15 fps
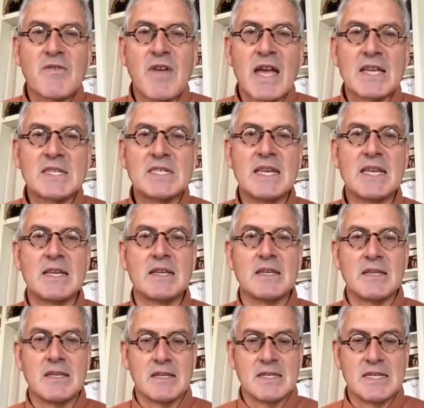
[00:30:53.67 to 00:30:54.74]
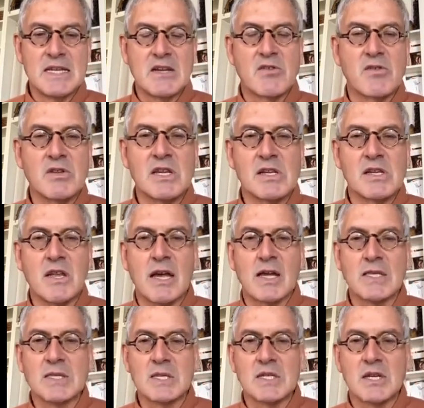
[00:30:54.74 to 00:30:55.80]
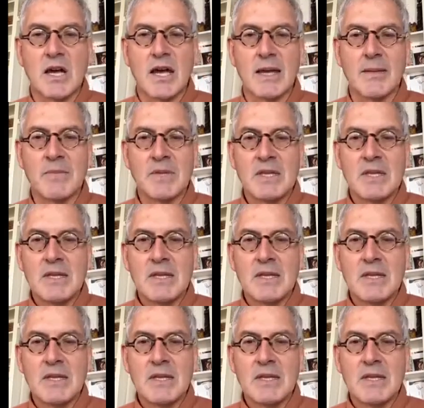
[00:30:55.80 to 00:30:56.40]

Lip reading: vaccine declines in time.